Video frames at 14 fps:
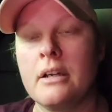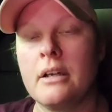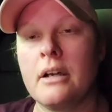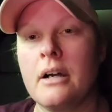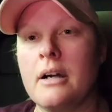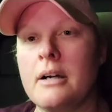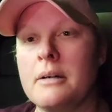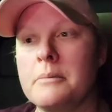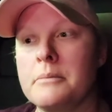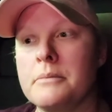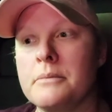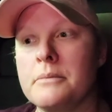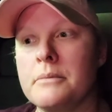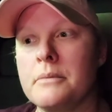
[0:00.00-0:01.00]

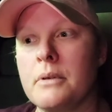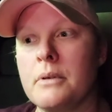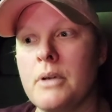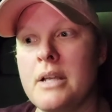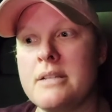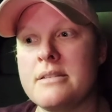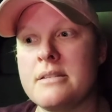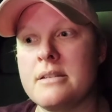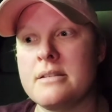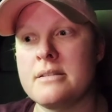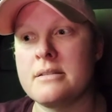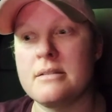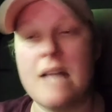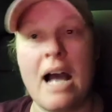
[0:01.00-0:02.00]
Um, it's
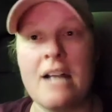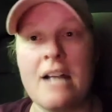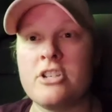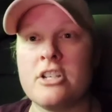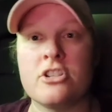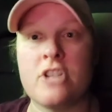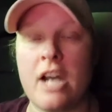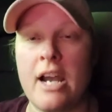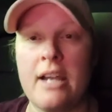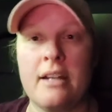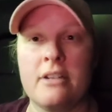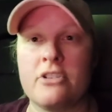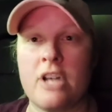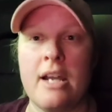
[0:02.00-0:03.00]
it's not just
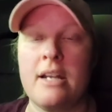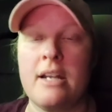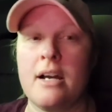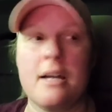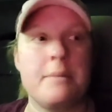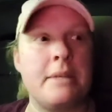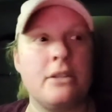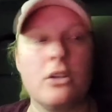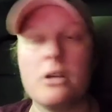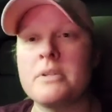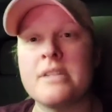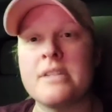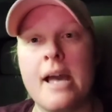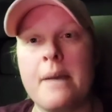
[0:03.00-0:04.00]
China. I mean, look at
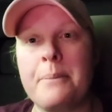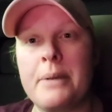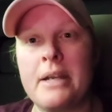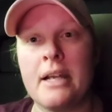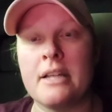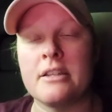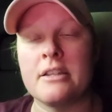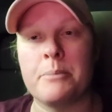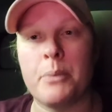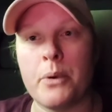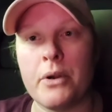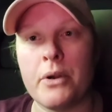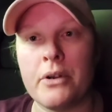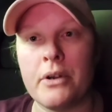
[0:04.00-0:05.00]
what's happening at the
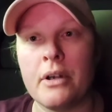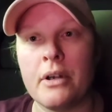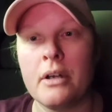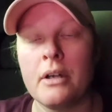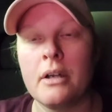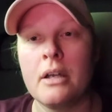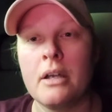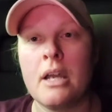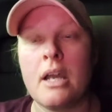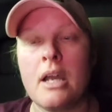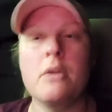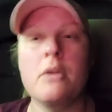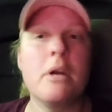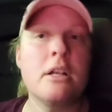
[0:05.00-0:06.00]
border.
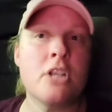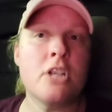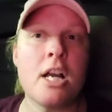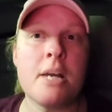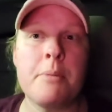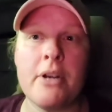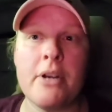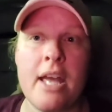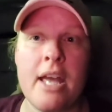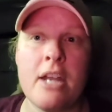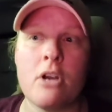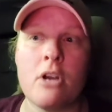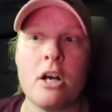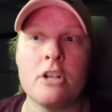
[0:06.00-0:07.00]
And you want to talk about
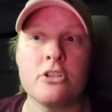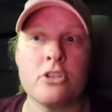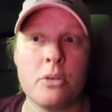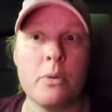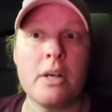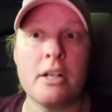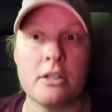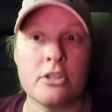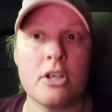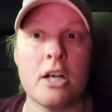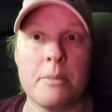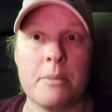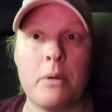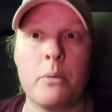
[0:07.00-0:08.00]
agriculture? You want to
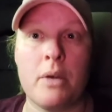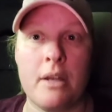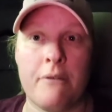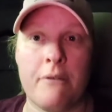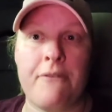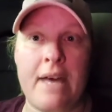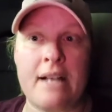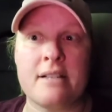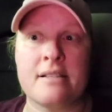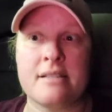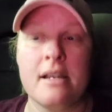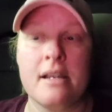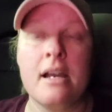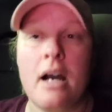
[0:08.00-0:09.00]
talk about what
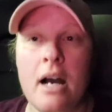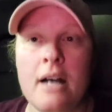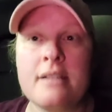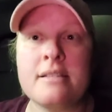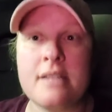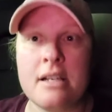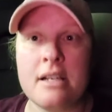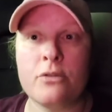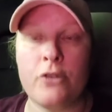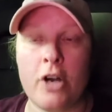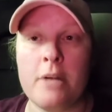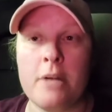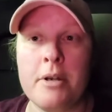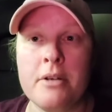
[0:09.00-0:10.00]
affects us as
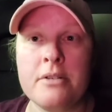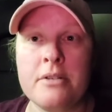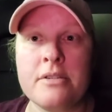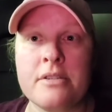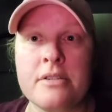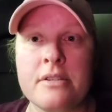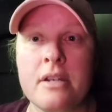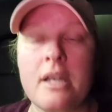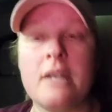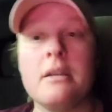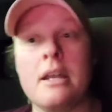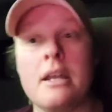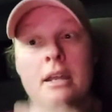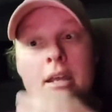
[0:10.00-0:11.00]
farmers and
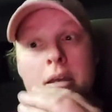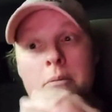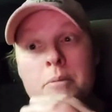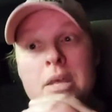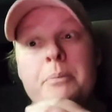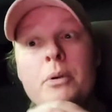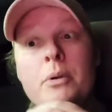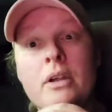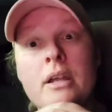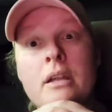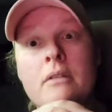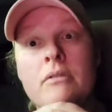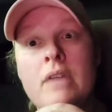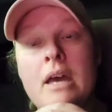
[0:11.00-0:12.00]
and people
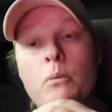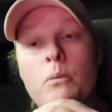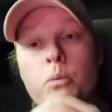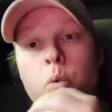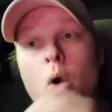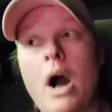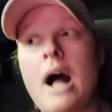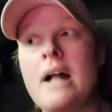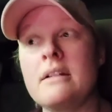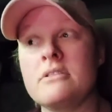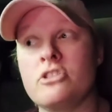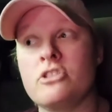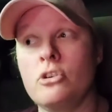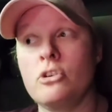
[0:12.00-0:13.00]
that want
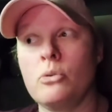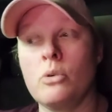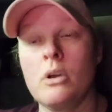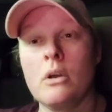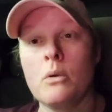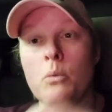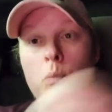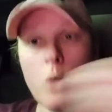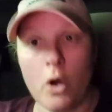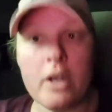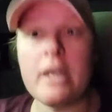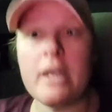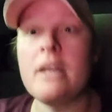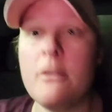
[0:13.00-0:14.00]
to
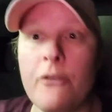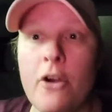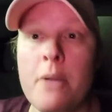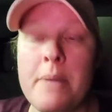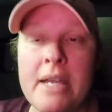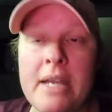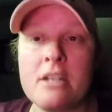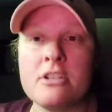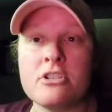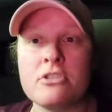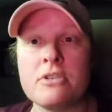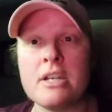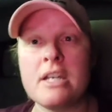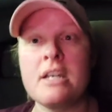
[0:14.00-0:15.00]
work in the farming industry?